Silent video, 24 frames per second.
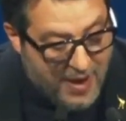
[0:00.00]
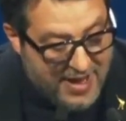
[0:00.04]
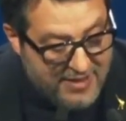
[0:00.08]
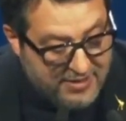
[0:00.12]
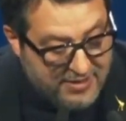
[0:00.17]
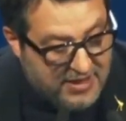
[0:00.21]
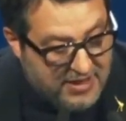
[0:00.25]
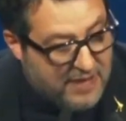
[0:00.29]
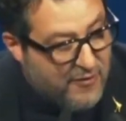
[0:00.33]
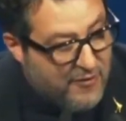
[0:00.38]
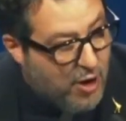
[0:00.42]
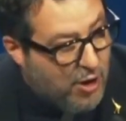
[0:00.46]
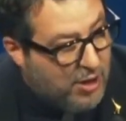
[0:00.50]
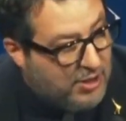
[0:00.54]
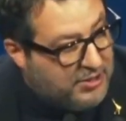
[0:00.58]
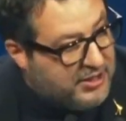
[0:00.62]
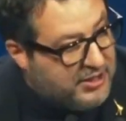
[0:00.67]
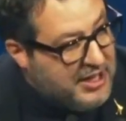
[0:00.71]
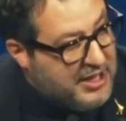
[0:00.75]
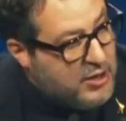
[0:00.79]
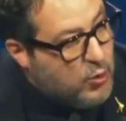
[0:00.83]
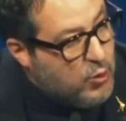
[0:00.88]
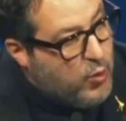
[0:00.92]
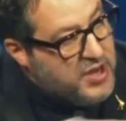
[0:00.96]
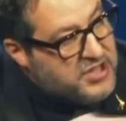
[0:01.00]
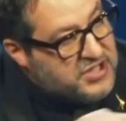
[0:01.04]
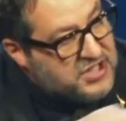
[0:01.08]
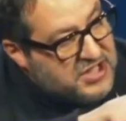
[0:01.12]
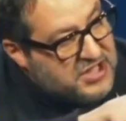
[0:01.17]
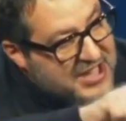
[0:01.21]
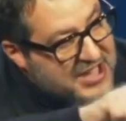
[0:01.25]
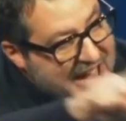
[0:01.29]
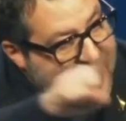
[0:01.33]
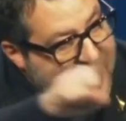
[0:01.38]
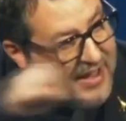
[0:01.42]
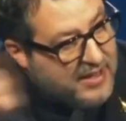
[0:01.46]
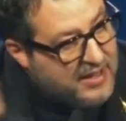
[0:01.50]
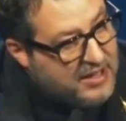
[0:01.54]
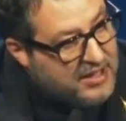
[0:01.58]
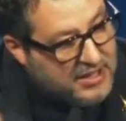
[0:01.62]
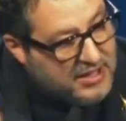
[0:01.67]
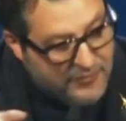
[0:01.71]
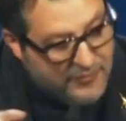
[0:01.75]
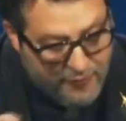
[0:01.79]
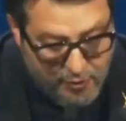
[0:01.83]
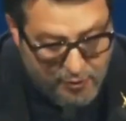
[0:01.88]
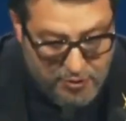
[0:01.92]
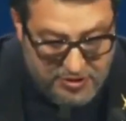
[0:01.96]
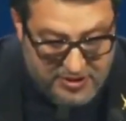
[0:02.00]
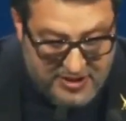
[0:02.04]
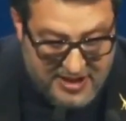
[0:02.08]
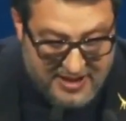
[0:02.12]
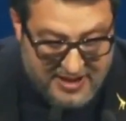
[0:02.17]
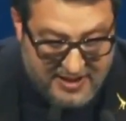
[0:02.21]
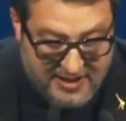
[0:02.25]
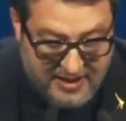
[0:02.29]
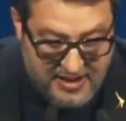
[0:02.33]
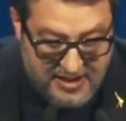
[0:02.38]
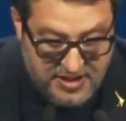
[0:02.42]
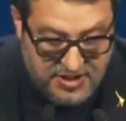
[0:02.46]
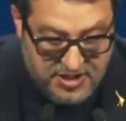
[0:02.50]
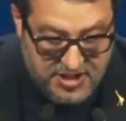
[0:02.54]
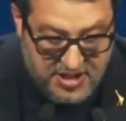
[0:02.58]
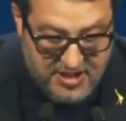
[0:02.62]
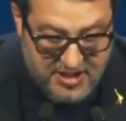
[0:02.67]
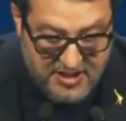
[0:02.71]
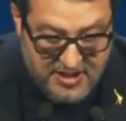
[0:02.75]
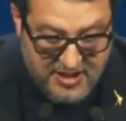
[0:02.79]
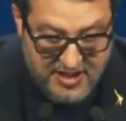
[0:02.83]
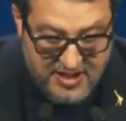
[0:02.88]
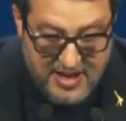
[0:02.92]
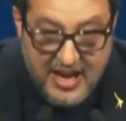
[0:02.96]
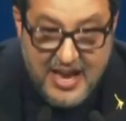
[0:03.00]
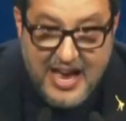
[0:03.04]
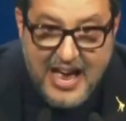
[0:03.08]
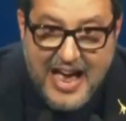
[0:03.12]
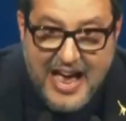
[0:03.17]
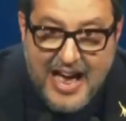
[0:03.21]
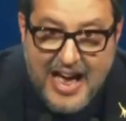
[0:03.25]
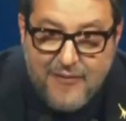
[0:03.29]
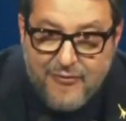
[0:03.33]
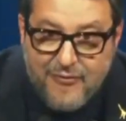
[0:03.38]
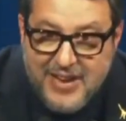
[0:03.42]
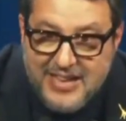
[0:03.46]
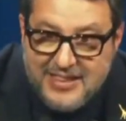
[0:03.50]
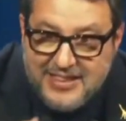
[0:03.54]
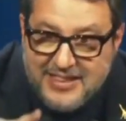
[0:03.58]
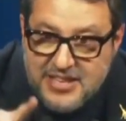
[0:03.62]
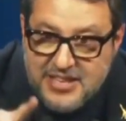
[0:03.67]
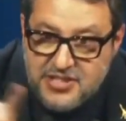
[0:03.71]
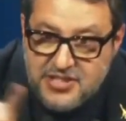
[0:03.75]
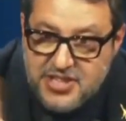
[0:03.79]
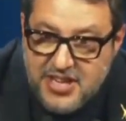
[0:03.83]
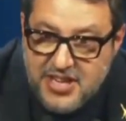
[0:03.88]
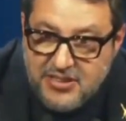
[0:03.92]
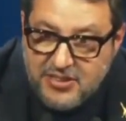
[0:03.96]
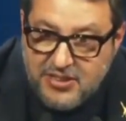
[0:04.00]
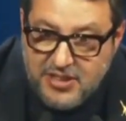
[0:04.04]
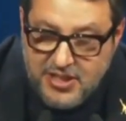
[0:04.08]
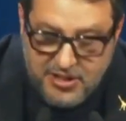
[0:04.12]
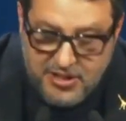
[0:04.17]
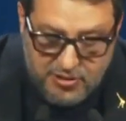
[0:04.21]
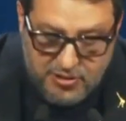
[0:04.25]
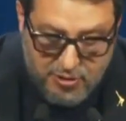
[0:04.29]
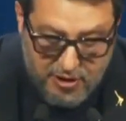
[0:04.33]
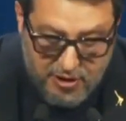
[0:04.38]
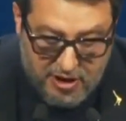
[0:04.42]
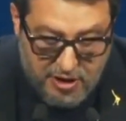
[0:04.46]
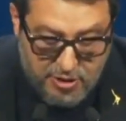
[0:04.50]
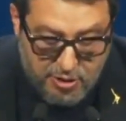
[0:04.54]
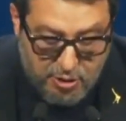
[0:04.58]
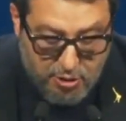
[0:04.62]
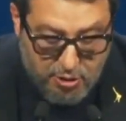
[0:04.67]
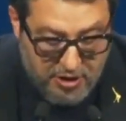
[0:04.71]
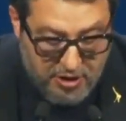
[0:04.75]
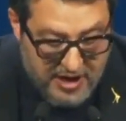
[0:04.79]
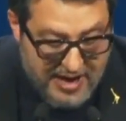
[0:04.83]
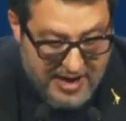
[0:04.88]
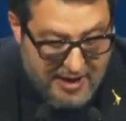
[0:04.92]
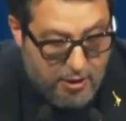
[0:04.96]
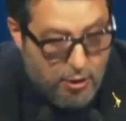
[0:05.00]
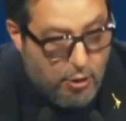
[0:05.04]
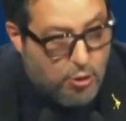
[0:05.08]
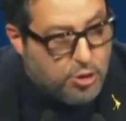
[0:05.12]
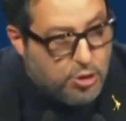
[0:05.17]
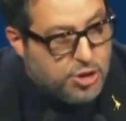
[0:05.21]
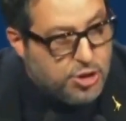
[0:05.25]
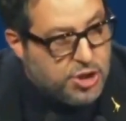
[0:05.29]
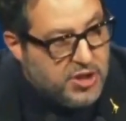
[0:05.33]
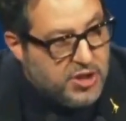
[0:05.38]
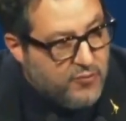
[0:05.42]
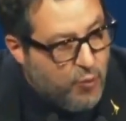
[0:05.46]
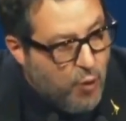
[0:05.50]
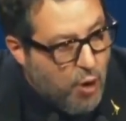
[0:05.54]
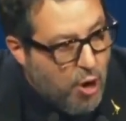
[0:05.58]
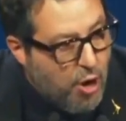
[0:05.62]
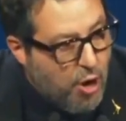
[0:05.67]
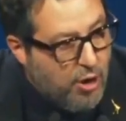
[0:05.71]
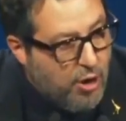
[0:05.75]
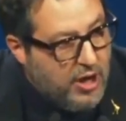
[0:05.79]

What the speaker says: how many times in these years, in the face of crisis, have you heard the refrain, "It takes more Europe"?